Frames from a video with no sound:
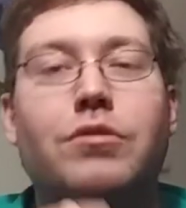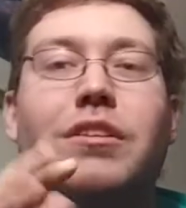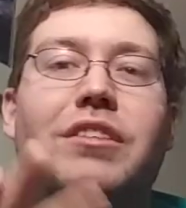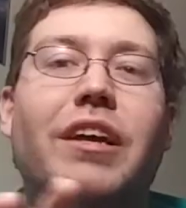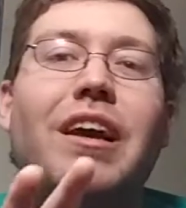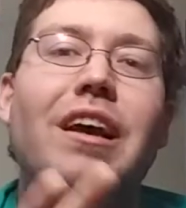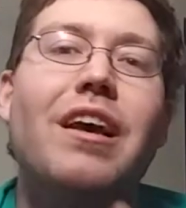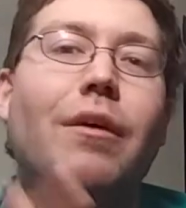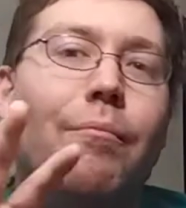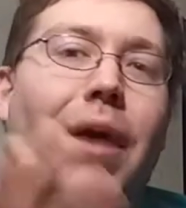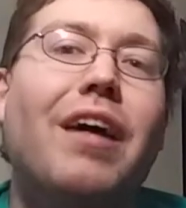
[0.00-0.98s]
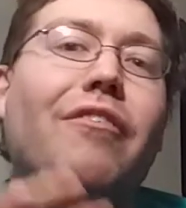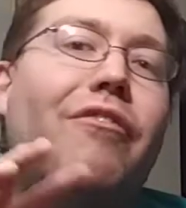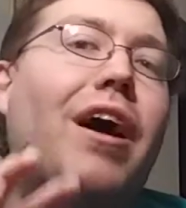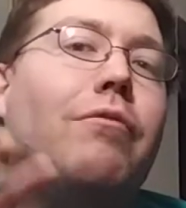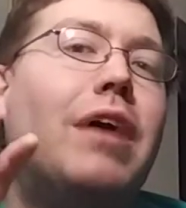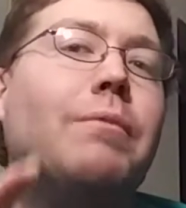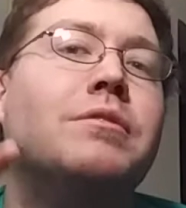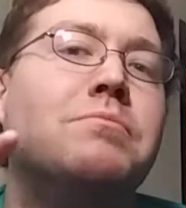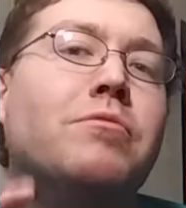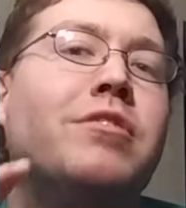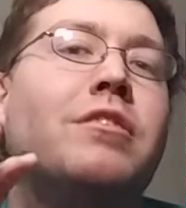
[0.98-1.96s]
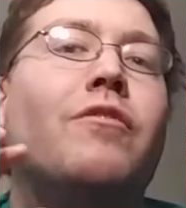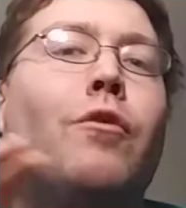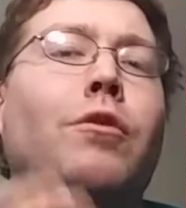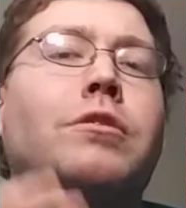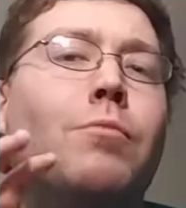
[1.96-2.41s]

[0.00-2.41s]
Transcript: So I'd say modify Robin's moveset to focus